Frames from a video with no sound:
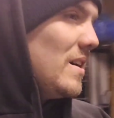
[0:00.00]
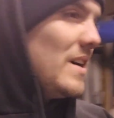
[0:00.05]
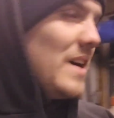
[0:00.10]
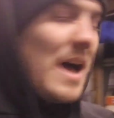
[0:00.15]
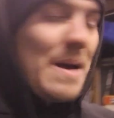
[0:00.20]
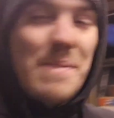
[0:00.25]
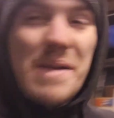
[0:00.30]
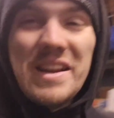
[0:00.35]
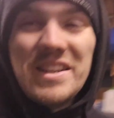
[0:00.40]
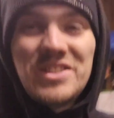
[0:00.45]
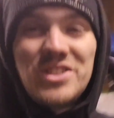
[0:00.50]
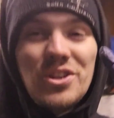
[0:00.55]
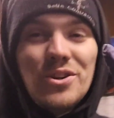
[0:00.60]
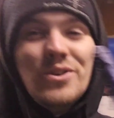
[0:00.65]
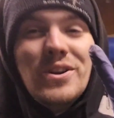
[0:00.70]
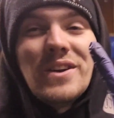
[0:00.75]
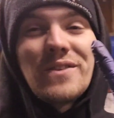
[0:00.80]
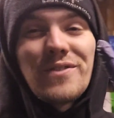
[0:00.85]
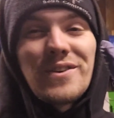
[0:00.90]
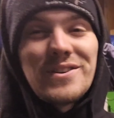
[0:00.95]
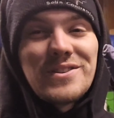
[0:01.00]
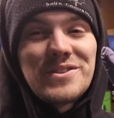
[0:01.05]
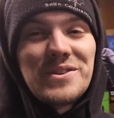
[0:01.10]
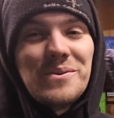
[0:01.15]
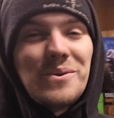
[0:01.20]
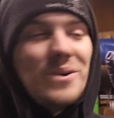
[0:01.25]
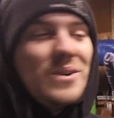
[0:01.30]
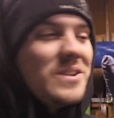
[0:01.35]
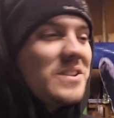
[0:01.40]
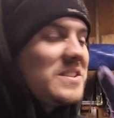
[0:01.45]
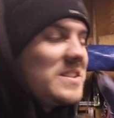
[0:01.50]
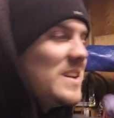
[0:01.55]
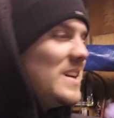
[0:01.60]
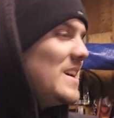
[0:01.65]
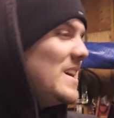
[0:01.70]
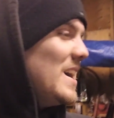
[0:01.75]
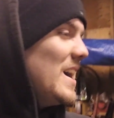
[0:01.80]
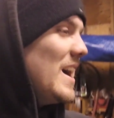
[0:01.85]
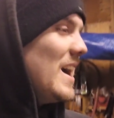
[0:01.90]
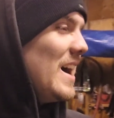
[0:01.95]
I made 2 different tools
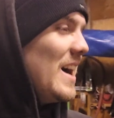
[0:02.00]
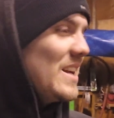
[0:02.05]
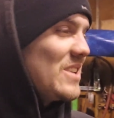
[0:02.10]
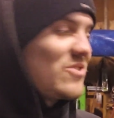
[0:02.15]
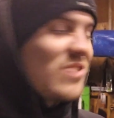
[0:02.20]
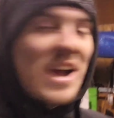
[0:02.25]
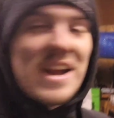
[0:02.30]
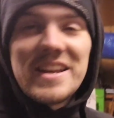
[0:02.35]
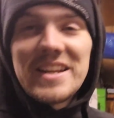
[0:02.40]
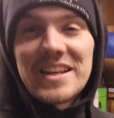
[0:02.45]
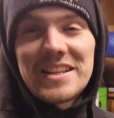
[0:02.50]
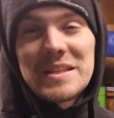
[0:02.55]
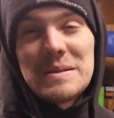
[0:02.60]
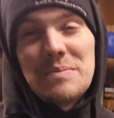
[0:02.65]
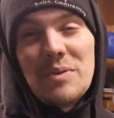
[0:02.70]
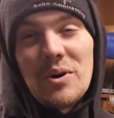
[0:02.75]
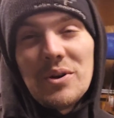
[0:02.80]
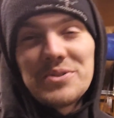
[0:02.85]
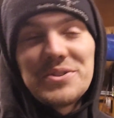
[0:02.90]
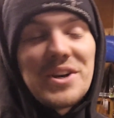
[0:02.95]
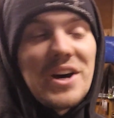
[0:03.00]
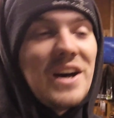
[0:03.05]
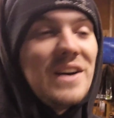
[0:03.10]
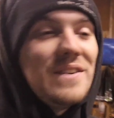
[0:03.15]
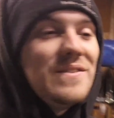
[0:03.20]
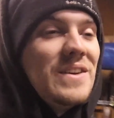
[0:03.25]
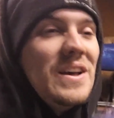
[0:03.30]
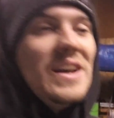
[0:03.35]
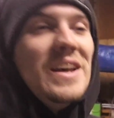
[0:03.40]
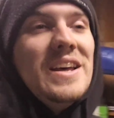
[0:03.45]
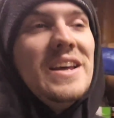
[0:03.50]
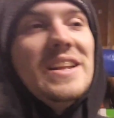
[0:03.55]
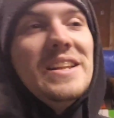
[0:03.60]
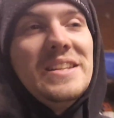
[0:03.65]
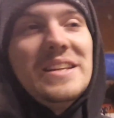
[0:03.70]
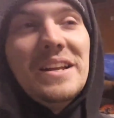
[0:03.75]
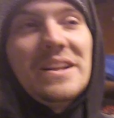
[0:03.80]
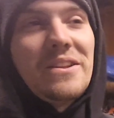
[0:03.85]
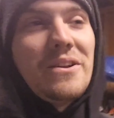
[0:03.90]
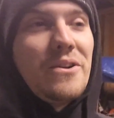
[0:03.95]
trying to get the bolt off.
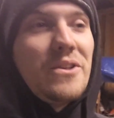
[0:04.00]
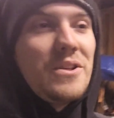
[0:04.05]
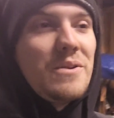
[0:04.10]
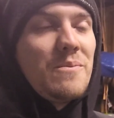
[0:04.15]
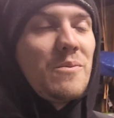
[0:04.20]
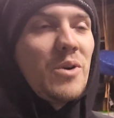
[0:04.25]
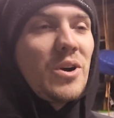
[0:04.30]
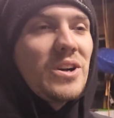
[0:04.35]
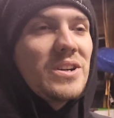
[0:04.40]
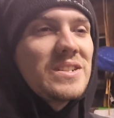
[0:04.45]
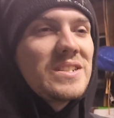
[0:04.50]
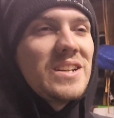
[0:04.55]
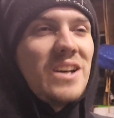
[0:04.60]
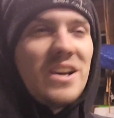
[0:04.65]
Neither of them worked.